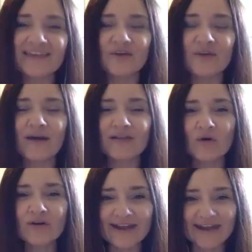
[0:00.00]
you. Well,
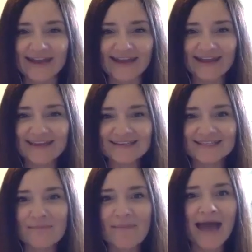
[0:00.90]
Lori is
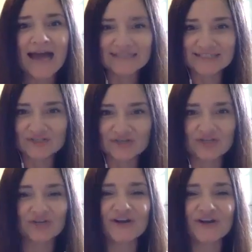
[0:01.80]
the
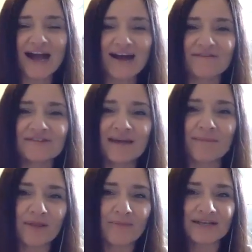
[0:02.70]
master of
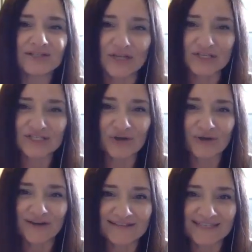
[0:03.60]
supplemental
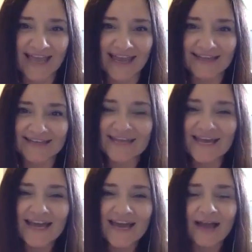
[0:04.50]
insurance. And
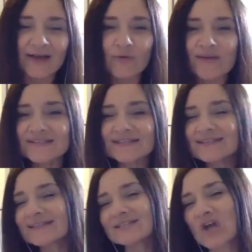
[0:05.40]
I know this
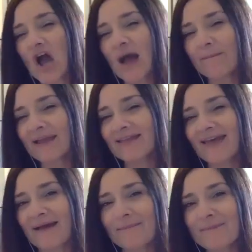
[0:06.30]
isn't a topic
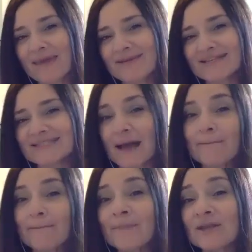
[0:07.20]
that maybe
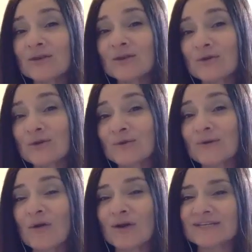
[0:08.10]
some
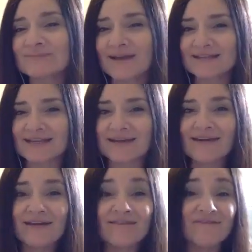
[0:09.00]
new or
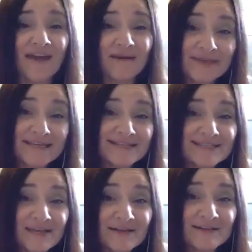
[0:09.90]
expecting families
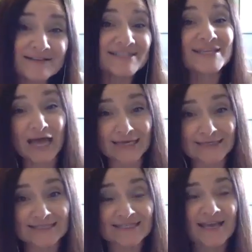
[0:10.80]

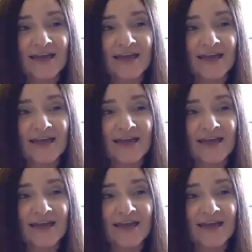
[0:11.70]
discuss,